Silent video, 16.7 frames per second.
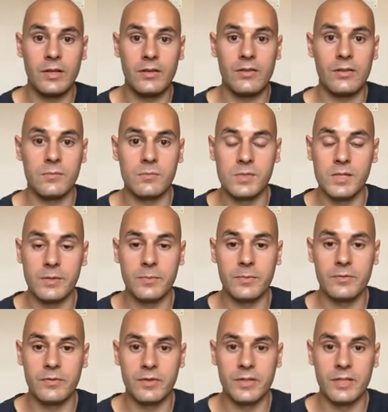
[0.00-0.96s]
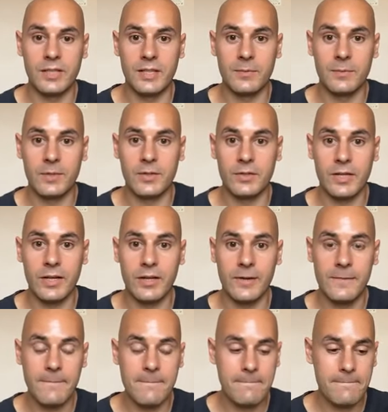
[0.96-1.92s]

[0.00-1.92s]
thumbs up if you can hear me. Okay.